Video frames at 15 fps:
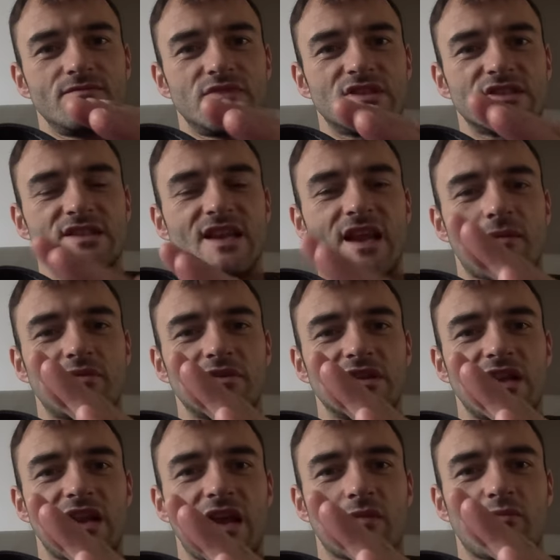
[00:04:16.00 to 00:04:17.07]
snapping
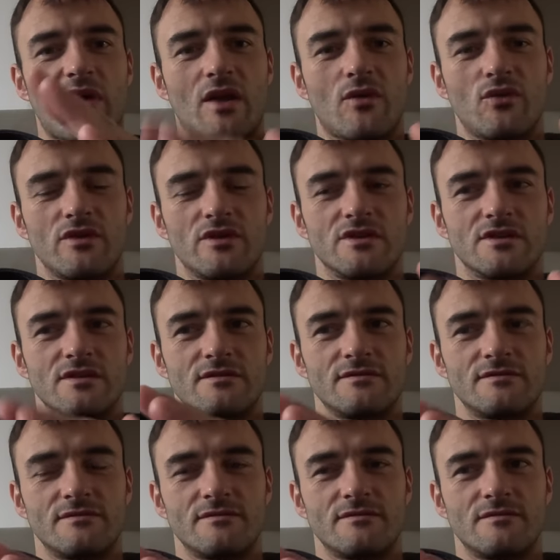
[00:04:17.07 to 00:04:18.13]
the leg backwards,
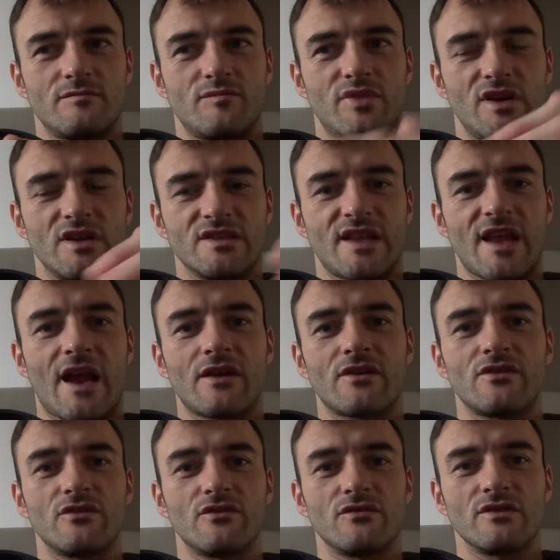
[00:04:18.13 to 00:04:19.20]
because the
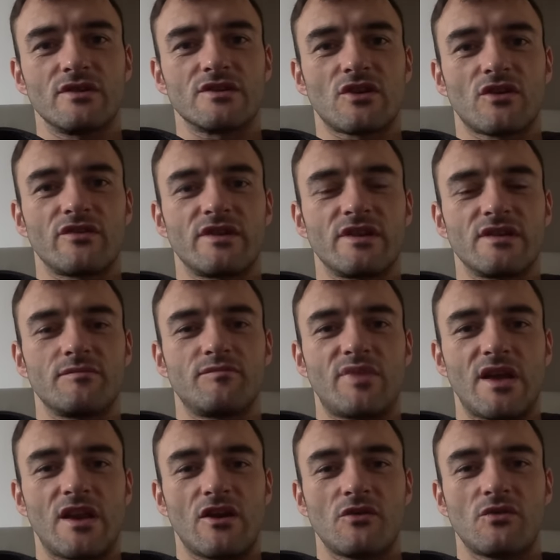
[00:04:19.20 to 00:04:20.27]
ankle is on the
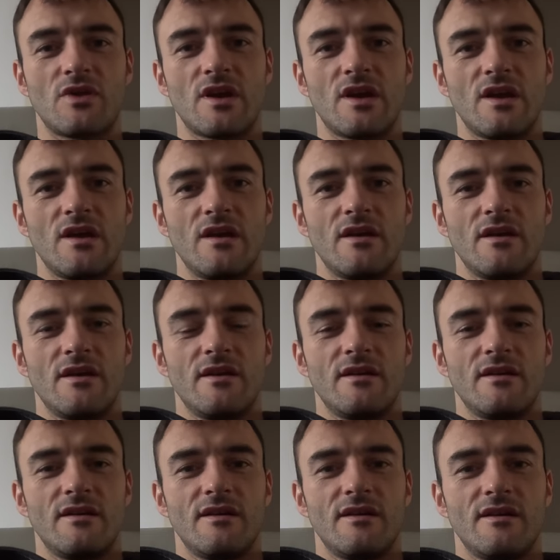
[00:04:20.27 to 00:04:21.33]
pillow
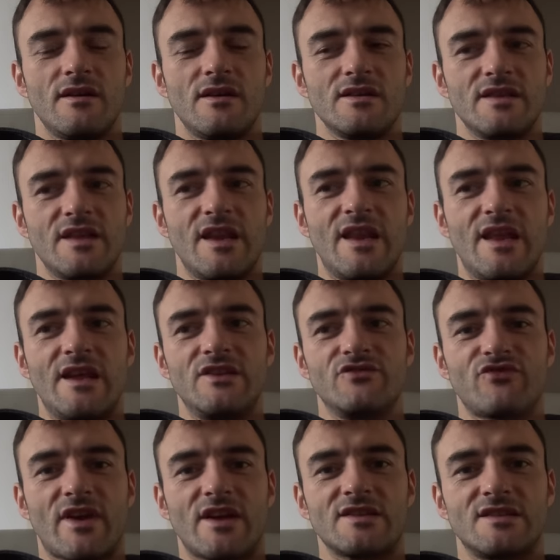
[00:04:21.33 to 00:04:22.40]
and the knee's
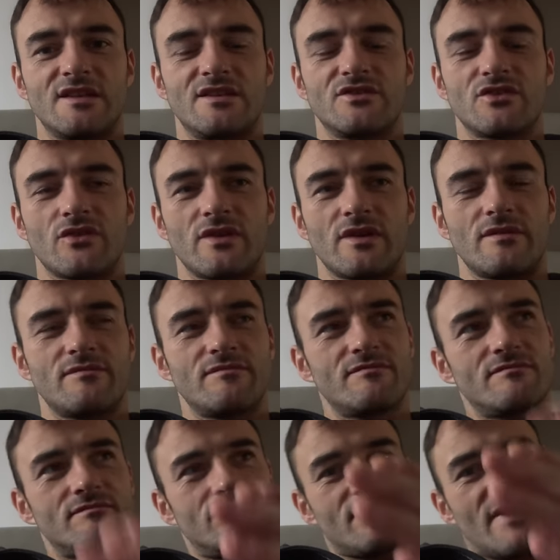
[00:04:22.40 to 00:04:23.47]
rested, so it
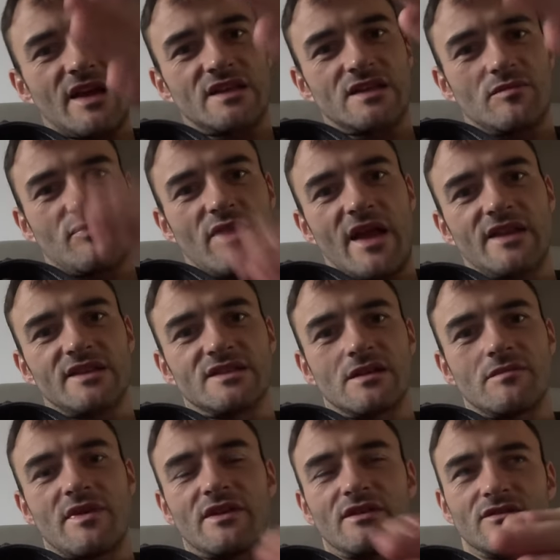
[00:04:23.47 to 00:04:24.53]
makes it bend in
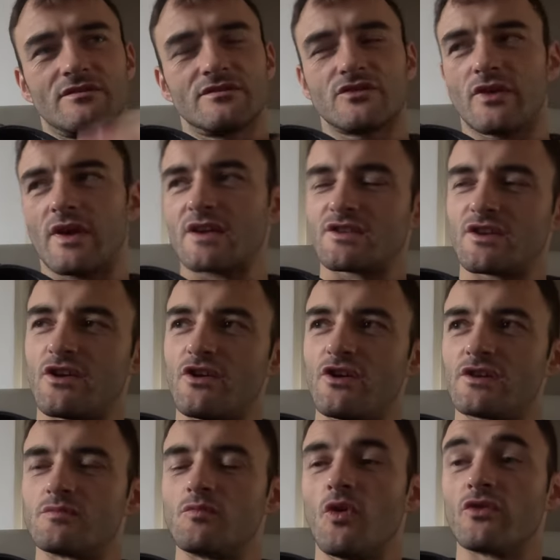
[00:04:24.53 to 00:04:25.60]
the middle, so it actually
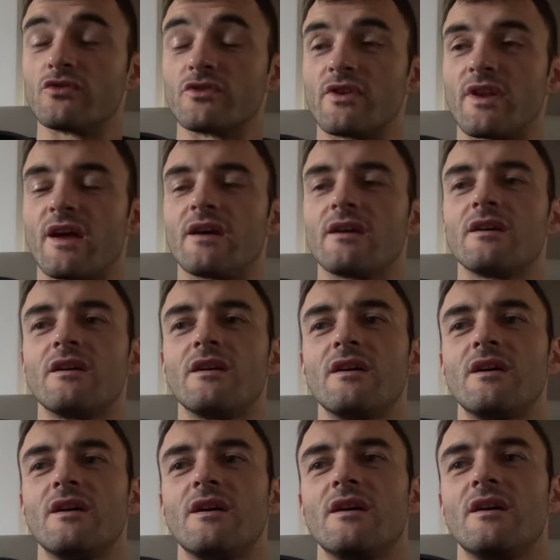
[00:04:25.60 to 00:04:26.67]
hurts more than
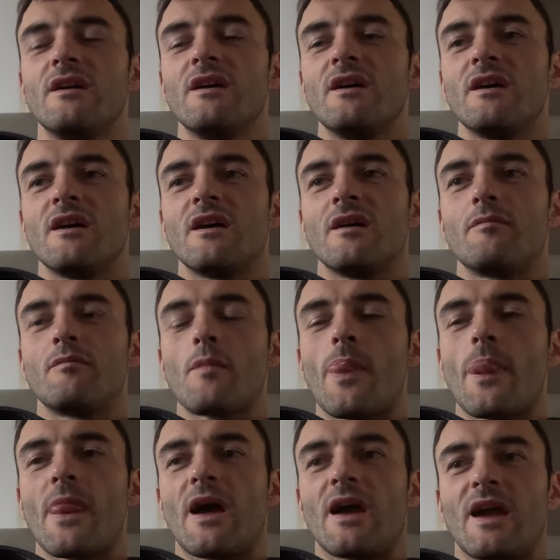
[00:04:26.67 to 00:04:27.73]
that.
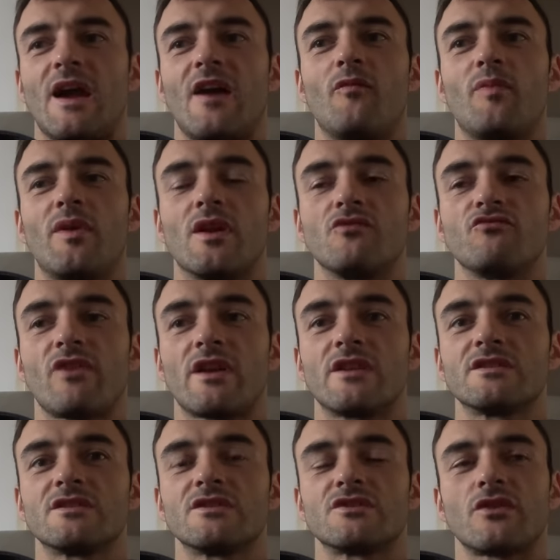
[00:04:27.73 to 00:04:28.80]
I have been on
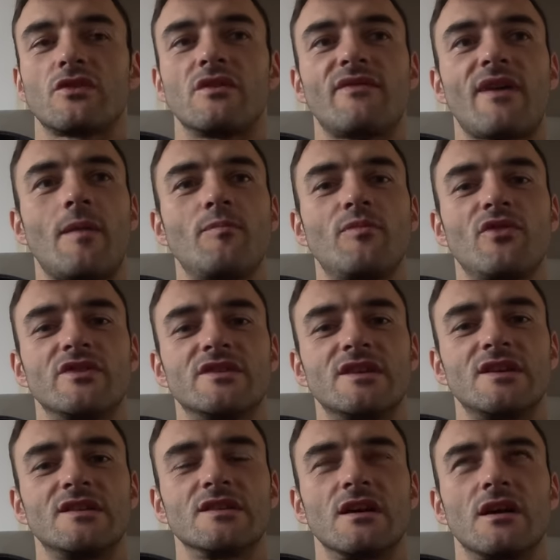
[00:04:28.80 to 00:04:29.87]
runs, so in November I
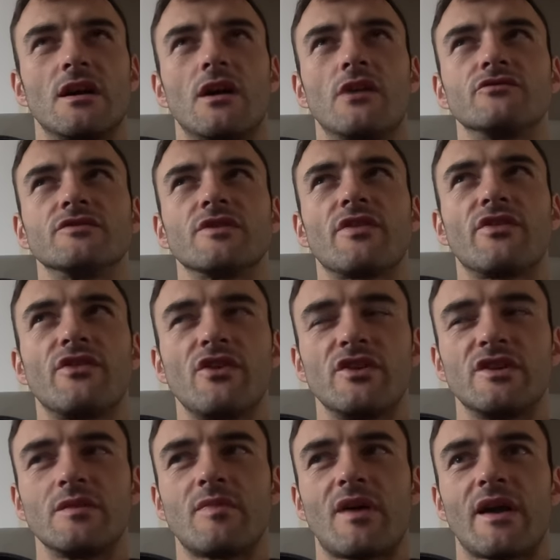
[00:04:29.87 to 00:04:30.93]
did
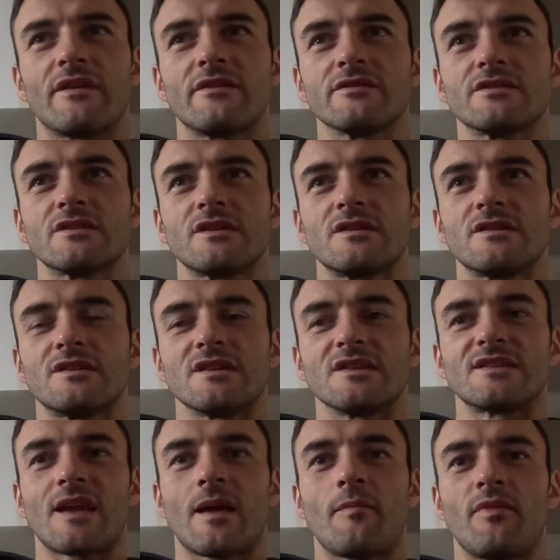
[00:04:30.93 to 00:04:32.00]
130 miles,
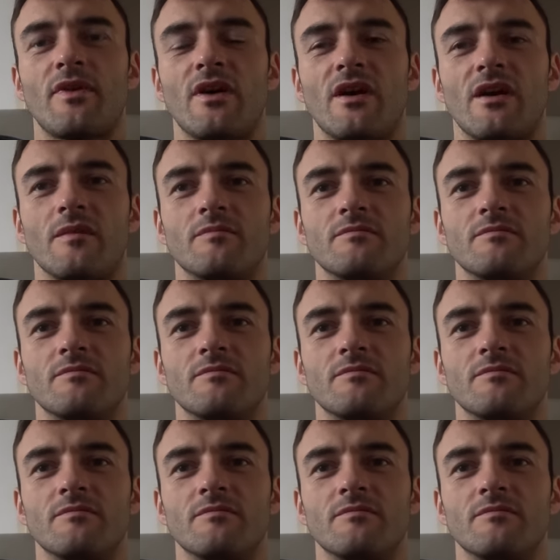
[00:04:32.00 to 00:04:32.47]
December,